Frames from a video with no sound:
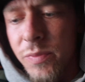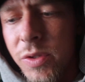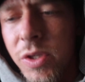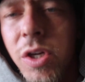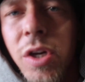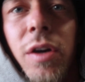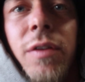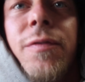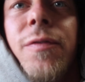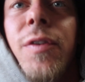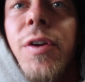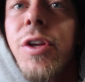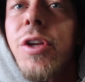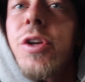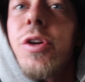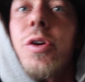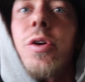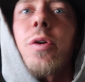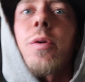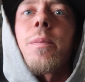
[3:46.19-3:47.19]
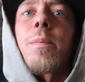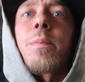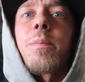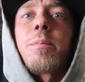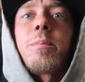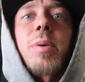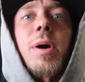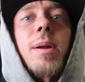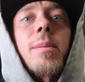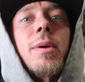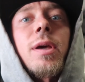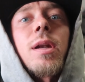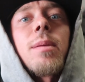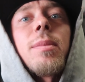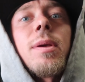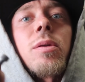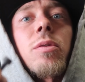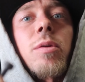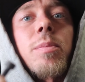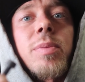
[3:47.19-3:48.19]
good for you, but I'm going to
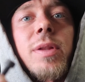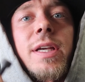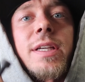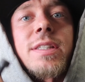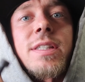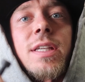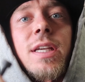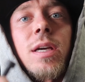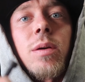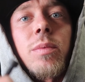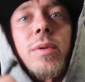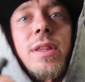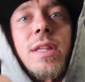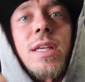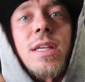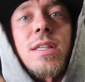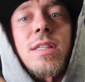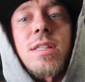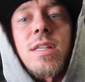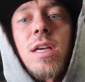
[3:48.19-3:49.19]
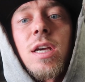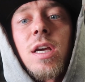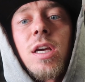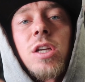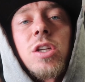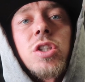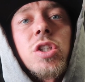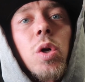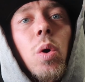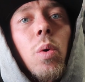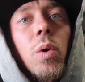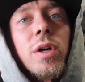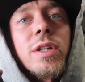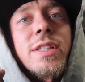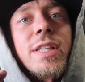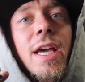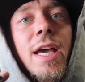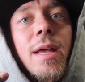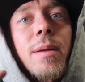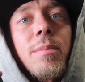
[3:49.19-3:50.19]
be replacing it with these
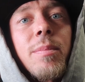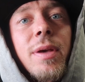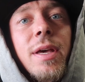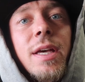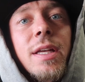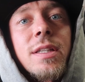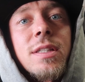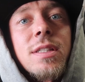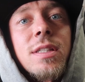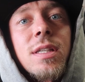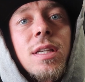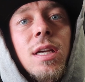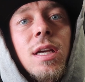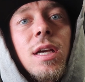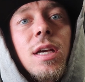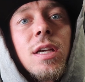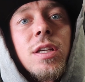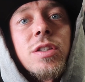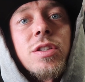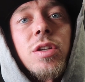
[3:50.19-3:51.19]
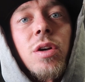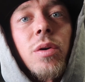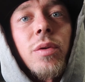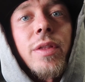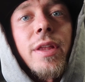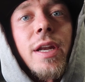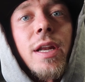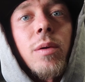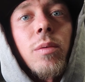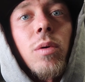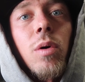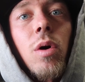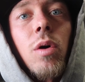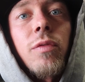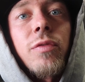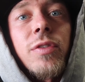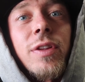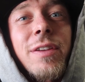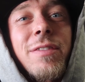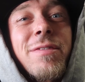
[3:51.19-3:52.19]
Torx head bits so that it will
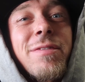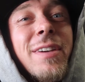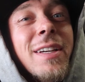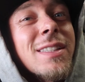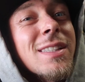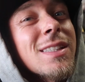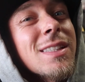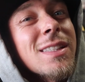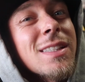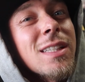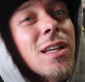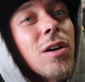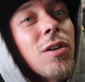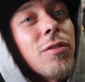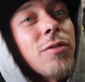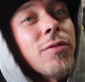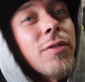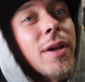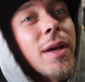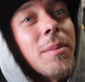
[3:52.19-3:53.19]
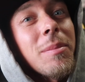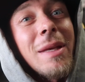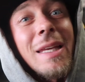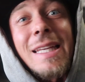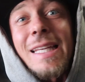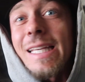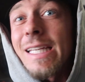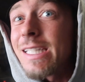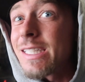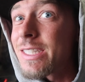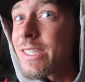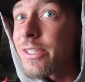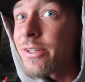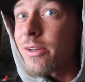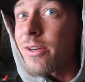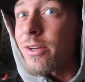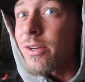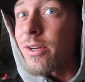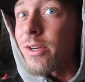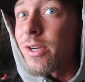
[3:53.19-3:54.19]
hopefully fix itself and be
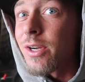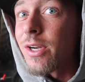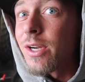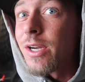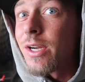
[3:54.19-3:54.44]
easier,